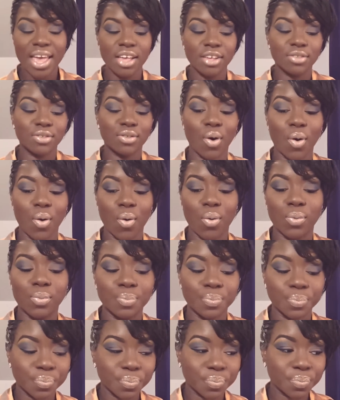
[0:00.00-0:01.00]
So
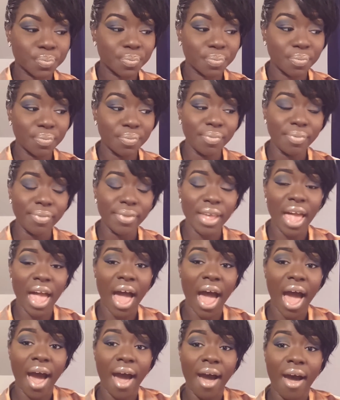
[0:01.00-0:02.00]

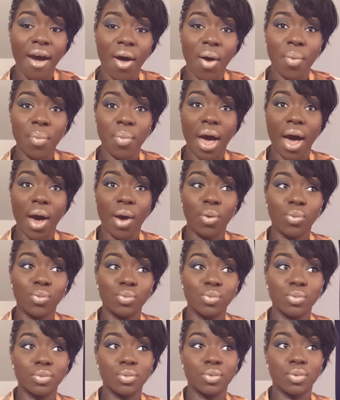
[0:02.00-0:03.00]
um I
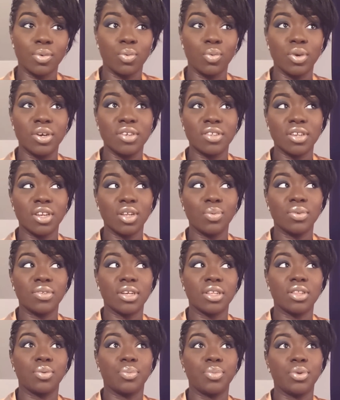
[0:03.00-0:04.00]
recently was
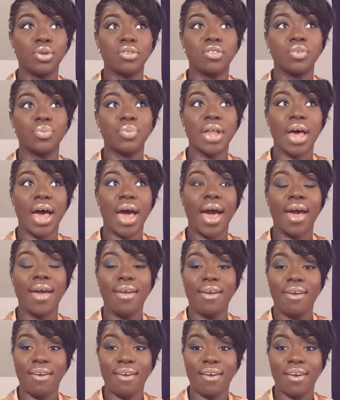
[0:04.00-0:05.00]
at the beauty supply
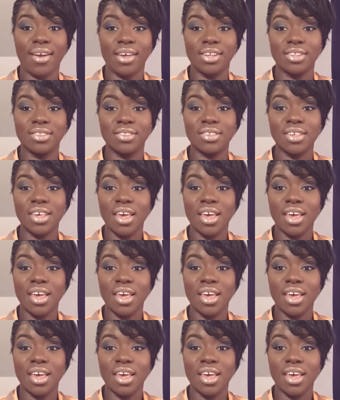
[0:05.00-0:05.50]
and